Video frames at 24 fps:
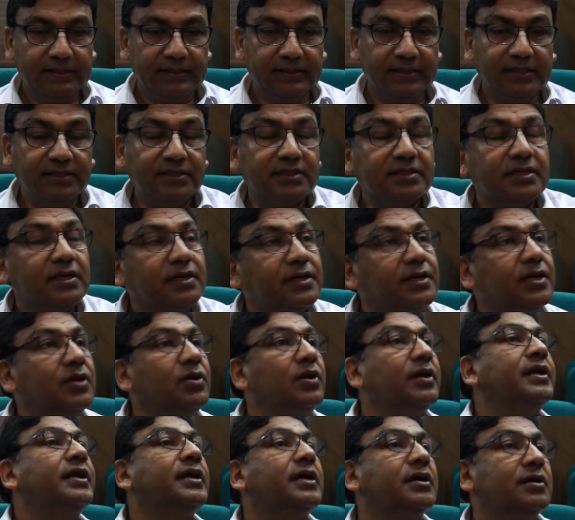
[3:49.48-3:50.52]
this
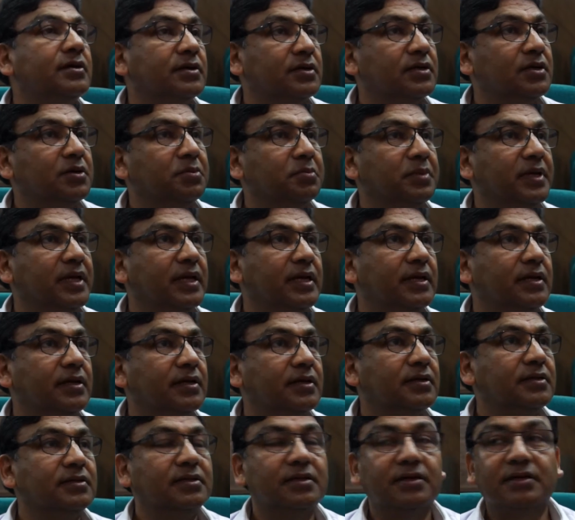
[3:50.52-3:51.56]
circular economy,
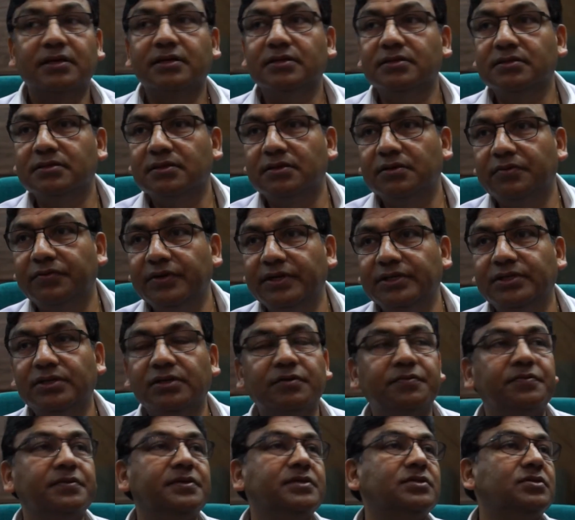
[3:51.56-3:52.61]
the conservation
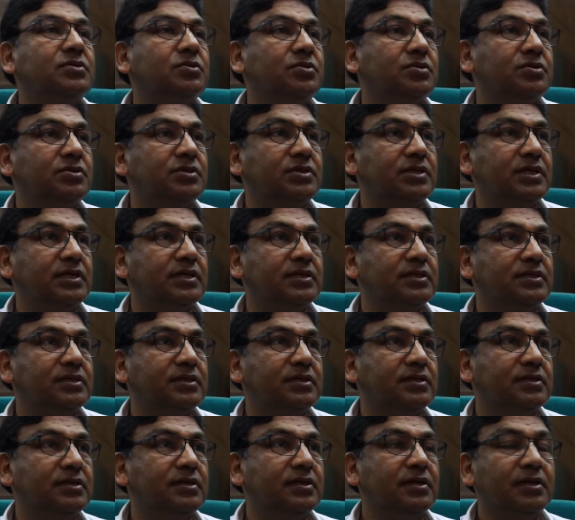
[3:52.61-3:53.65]
of resources,
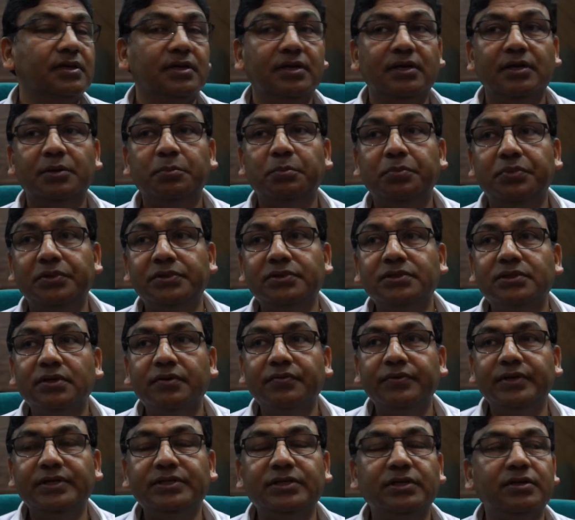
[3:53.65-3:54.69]

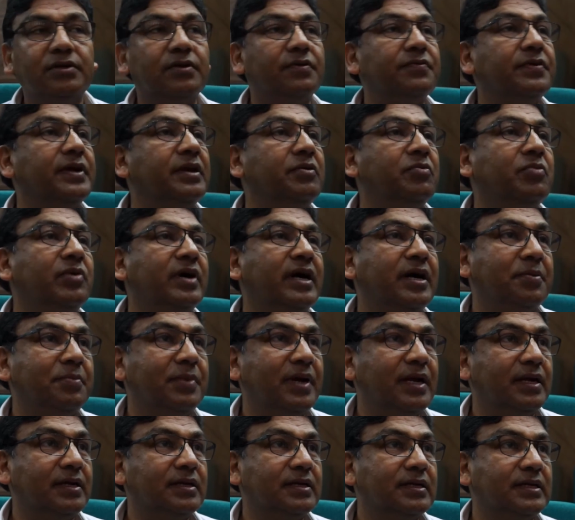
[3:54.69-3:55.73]
preservation of
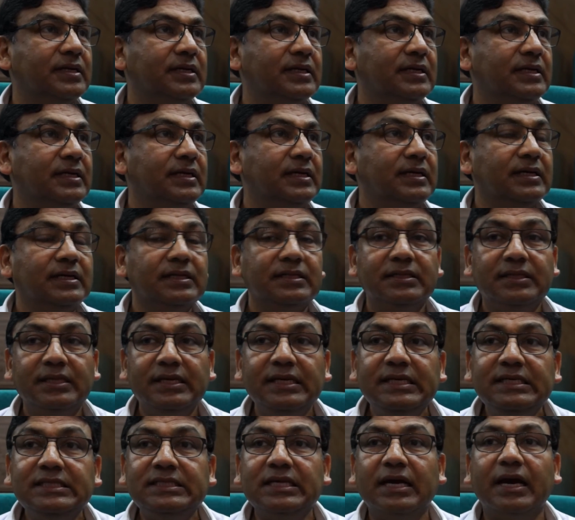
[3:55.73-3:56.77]
environment,
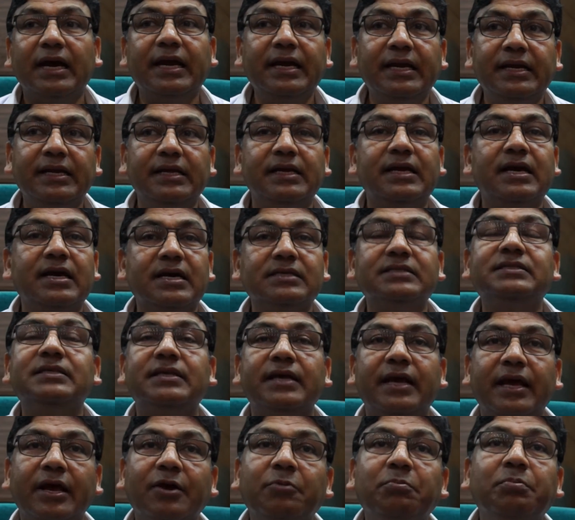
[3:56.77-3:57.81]
these ideas
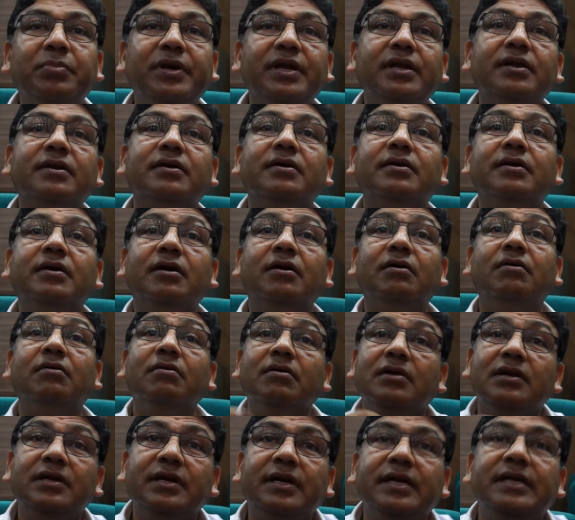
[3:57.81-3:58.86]
have been
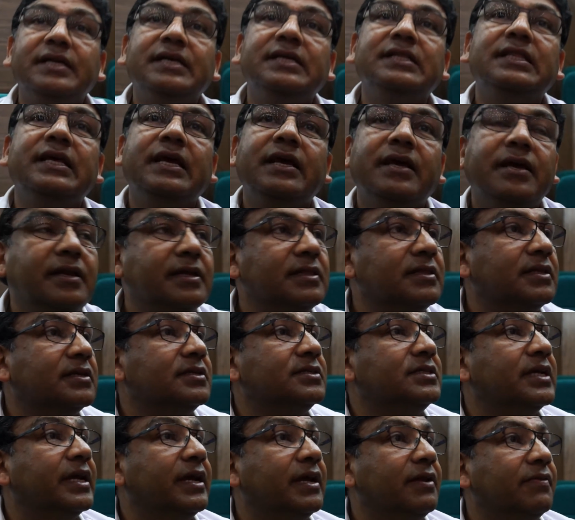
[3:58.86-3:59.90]
already there in the
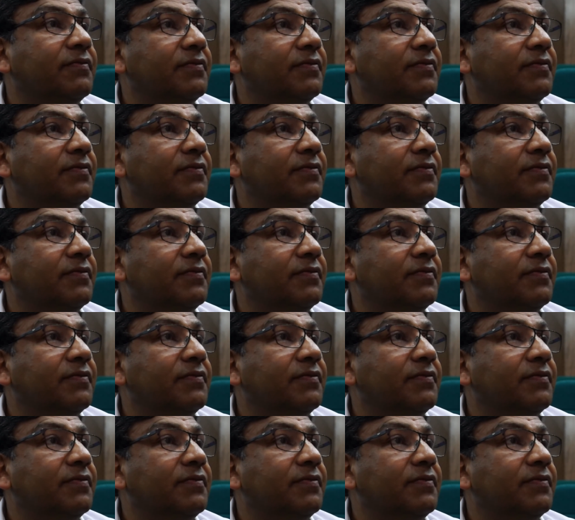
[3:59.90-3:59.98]
Jain